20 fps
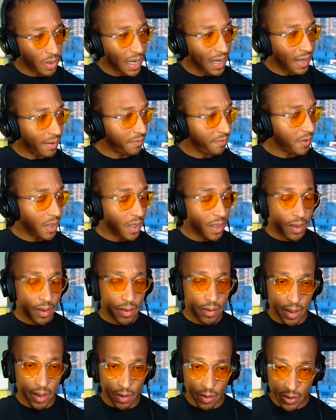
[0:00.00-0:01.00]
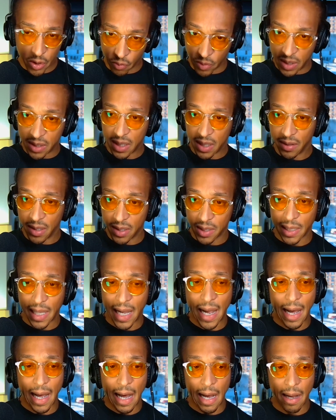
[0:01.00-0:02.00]
have, you know, you're renting this
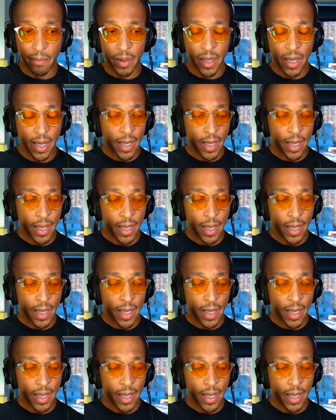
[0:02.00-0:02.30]
lab.